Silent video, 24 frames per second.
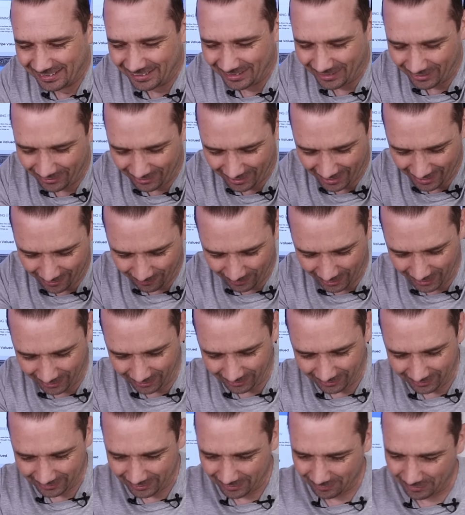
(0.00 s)
All right,
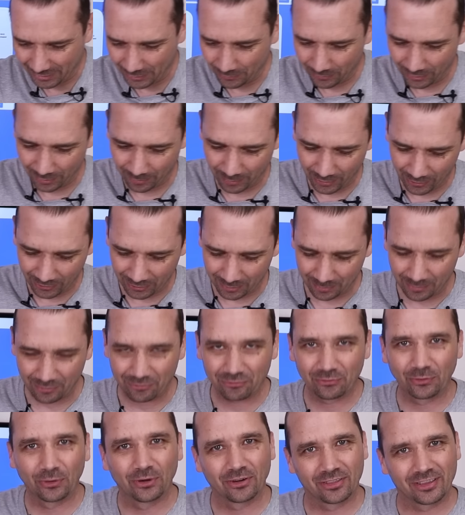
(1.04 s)
well, if they weren't broken
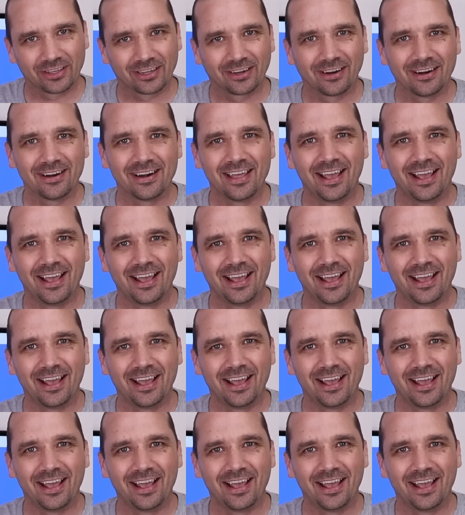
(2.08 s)
before, they are